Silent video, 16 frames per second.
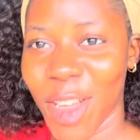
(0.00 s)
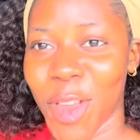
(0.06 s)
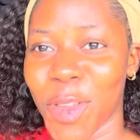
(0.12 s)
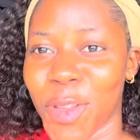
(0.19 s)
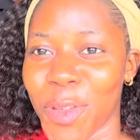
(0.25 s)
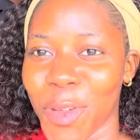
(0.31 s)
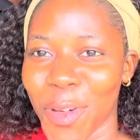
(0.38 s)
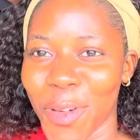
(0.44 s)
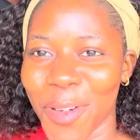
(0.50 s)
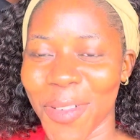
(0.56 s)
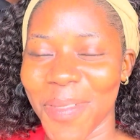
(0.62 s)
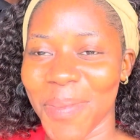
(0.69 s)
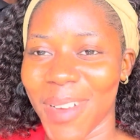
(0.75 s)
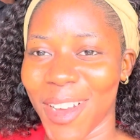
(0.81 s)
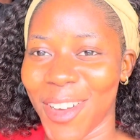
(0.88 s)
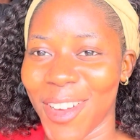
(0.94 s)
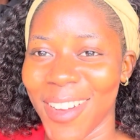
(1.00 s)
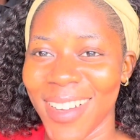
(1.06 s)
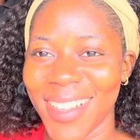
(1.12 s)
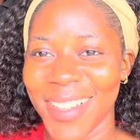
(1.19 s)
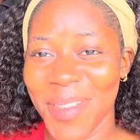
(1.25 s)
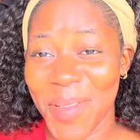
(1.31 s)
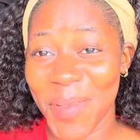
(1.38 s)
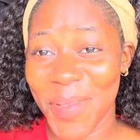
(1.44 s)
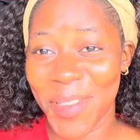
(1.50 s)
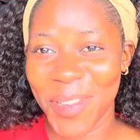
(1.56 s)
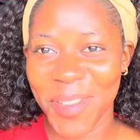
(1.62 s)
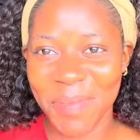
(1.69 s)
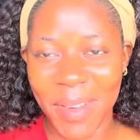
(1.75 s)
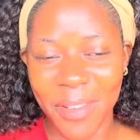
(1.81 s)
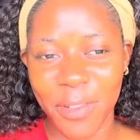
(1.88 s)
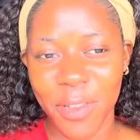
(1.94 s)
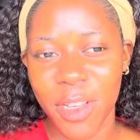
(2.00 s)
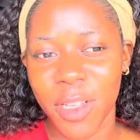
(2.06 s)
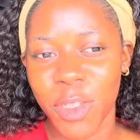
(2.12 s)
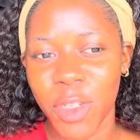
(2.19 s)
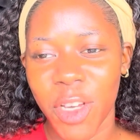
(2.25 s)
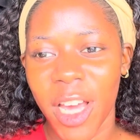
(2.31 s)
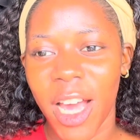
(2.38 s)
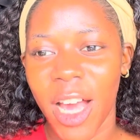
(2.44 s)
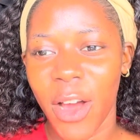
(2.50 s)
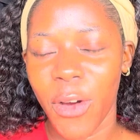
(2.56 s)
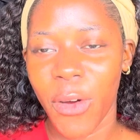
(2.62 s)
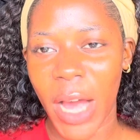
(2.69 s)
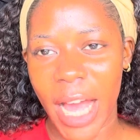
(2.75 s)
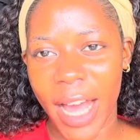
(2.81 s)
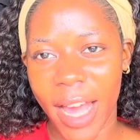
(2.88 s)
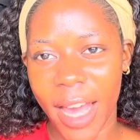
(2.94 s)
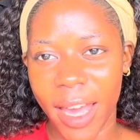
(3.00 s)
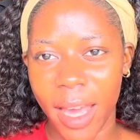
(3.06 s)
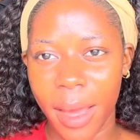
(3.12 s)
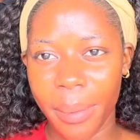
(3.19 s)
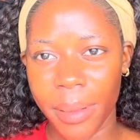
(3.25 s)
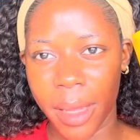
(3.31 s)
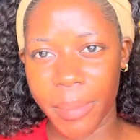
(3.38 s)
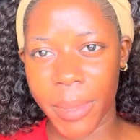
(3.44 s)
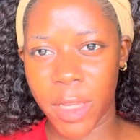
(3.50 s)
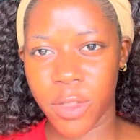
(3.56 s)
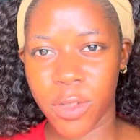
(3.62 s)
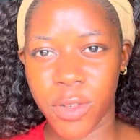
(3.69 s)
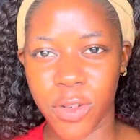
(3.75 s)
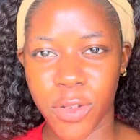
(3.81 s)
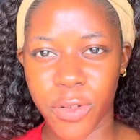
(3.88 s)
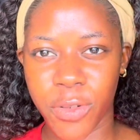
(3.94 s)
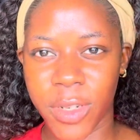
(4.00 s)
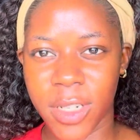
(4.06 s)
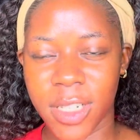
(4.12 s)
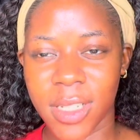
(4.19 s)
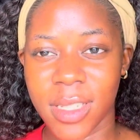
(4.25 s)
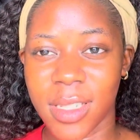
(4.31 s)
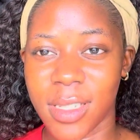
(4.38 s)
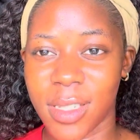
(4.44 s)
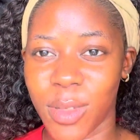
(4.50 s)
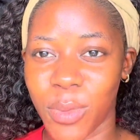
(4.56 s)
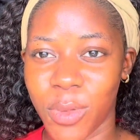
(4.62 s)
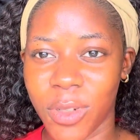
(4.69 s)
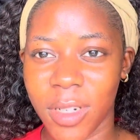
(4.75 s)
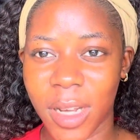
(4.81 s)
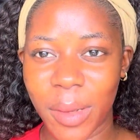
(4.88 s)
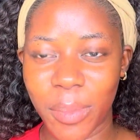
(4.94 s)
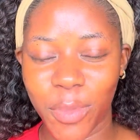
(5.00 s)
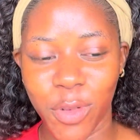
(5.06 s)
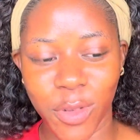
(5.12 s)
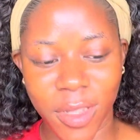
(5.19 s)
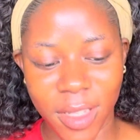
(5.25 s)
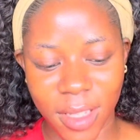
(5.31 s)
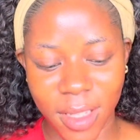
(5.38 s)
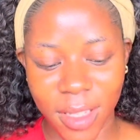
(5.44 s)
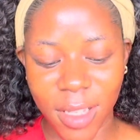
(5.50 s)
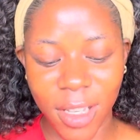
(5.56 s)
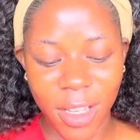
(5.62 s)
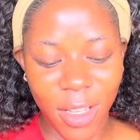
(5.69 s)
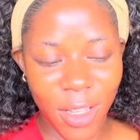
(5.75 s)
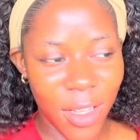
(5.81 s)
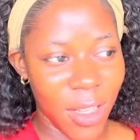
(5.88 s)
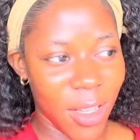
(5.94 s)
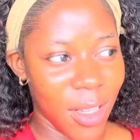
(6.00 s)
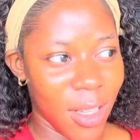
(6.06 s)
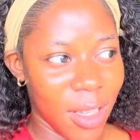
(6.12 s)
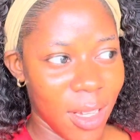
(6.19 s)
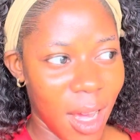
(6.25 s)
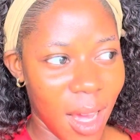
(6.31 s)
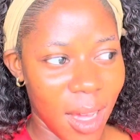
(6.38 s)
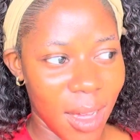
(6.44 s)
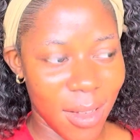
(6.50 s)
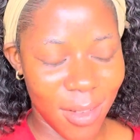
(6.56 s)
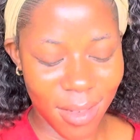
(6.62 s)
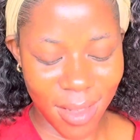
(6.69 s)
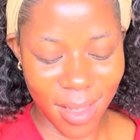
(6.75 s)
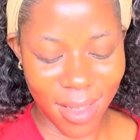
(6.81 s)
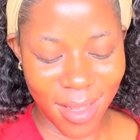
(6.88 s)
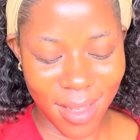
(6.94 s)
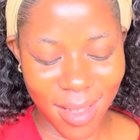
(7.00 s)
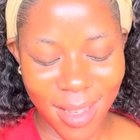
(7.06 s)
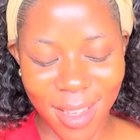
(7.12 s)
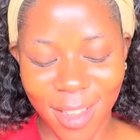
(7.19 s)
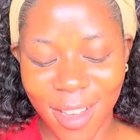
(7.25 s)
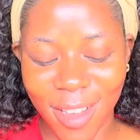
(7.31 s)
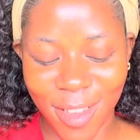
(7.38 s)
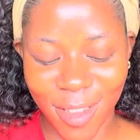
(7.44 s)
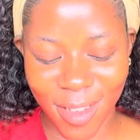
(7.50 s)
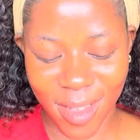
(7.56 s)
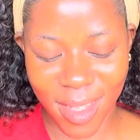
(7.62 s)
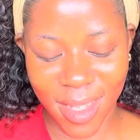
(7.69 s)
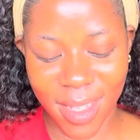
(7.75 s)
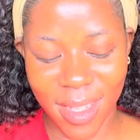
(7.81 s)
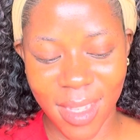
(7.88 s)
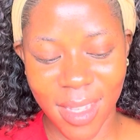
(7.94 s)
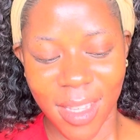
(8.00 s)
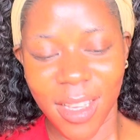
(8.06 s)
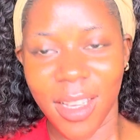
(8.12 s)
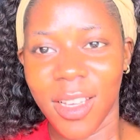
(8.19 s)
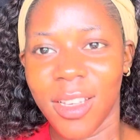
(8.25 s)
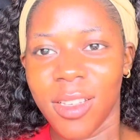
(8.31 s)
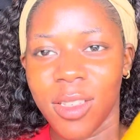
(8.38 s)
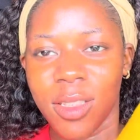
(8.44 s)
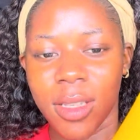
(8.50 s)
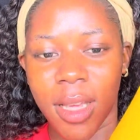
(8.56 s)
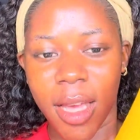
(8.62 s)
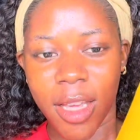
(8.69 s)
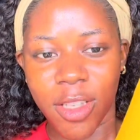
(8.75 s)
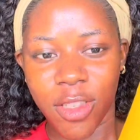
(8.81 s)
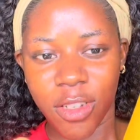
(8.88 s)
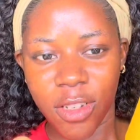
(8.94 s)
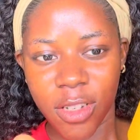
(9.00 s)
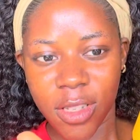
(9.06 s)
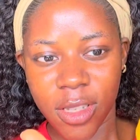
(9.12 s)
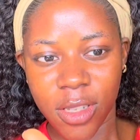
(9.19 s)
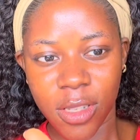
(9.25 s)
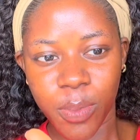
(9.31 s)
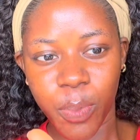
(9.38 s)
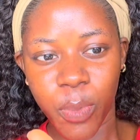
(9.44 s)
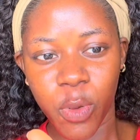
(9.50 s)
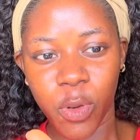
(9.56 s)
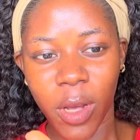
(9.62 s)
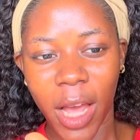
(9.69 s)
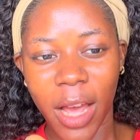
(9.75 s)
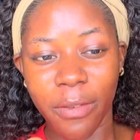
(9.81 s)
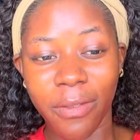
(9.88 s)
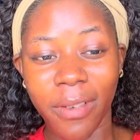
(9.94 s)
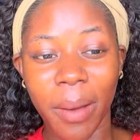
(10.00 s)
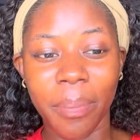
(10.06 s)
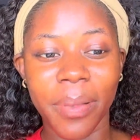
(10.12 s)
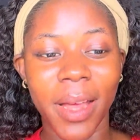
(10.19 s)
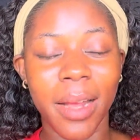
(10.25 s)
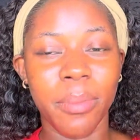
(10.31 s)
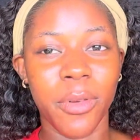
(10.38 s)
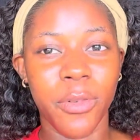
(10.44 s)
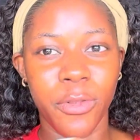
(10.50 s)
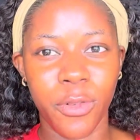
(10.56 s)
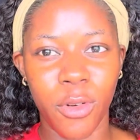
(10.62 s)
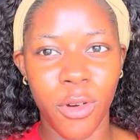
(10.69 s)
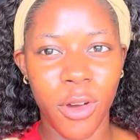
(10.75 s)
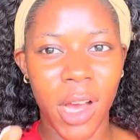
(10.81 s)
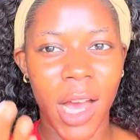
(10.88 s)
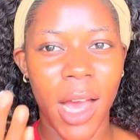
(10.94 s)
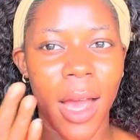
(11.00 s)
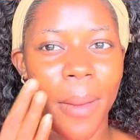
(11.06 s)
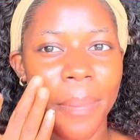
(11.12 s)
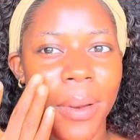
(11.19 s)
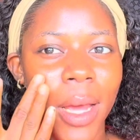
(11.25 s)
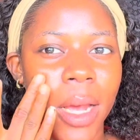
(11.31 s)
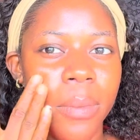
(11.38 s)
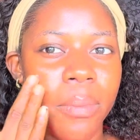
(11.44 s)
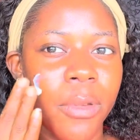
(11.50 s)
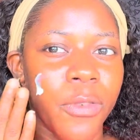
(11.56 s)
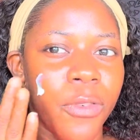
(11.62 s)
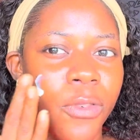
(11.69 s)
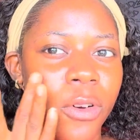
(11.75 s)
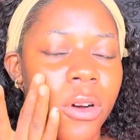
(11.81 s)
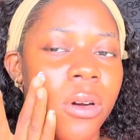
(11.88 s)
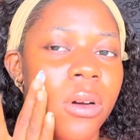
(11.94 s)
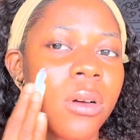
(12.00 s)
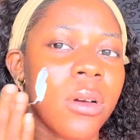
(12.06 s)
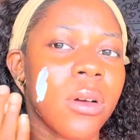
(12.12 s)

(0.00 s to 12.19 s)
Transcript: so my colleague is every bit of my first i'll show you how i after my sunscreen. screen this is the one i'm using ah, okay i thought it was this so I just put I've applied before I applied before